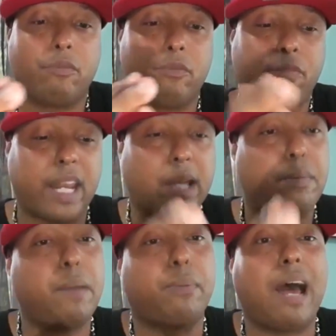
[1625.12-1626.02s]
Vetting
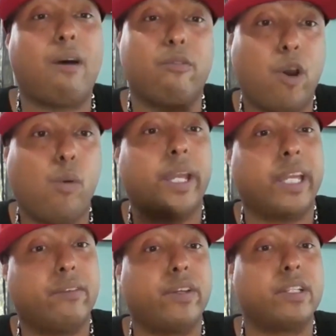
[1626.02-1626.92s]
people out,
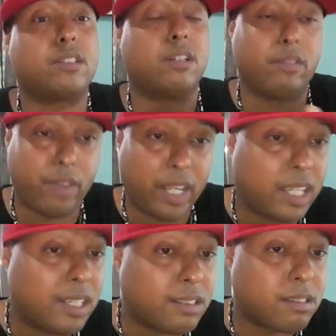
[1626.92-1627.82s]
knowing if it's
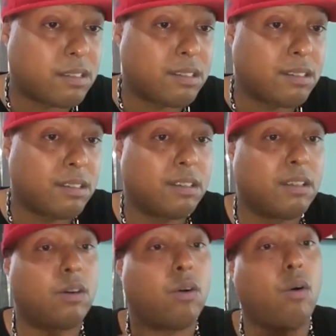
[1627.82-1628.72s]
convenience
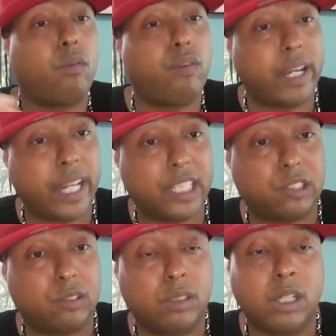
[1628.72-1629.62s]
or financial.